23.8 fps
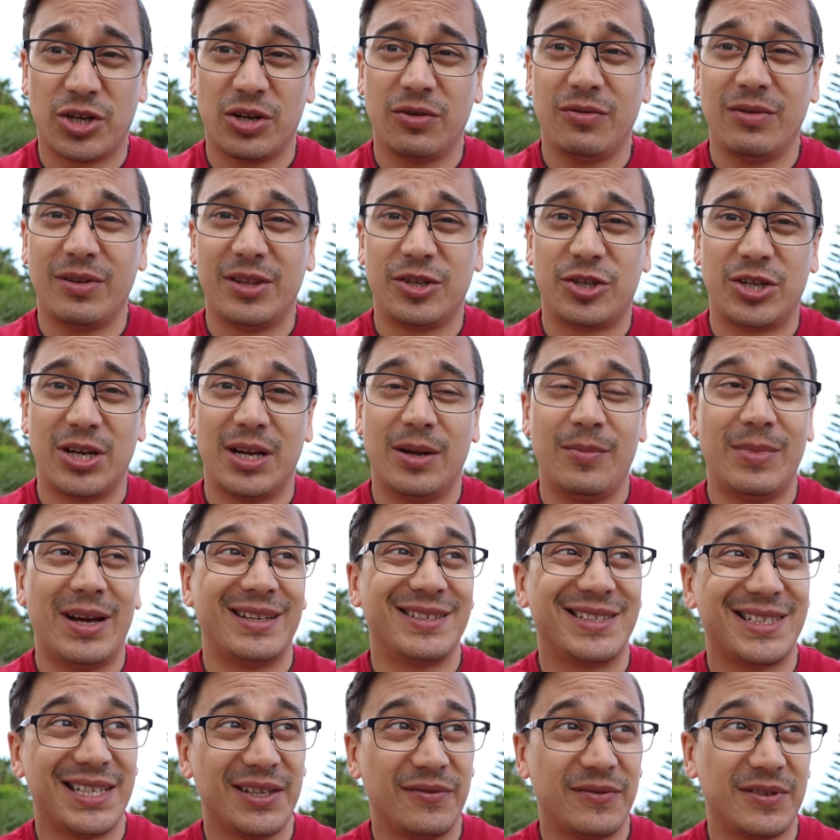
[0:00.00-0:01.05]
show you the gym
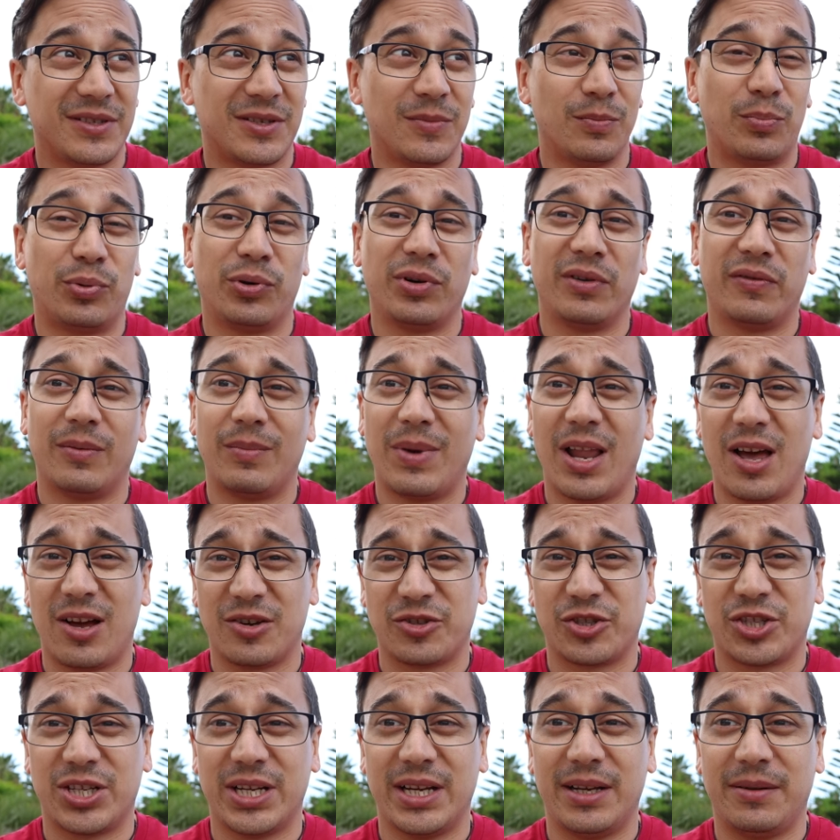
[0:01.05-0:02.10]
and see if it's improved from
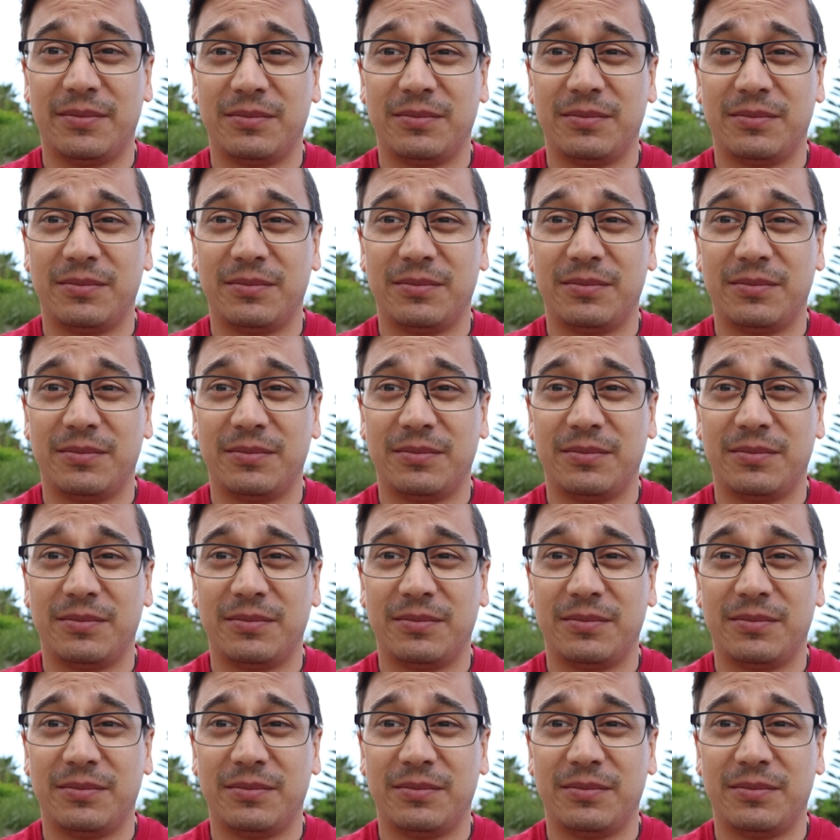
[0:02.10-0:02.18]
last year.